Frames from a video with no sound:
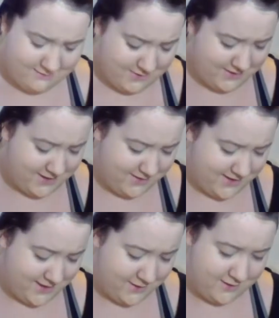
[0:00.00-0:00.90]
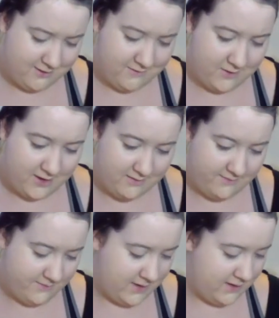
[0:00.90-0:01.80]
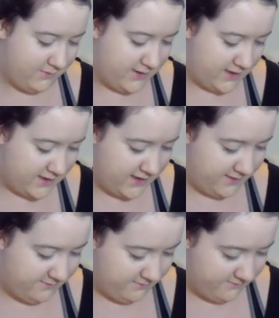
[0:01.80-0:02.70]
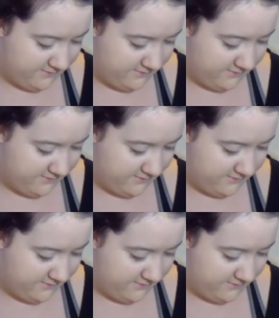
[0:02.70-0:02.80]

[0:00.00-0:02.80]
what the hell is this used for? Was this clean?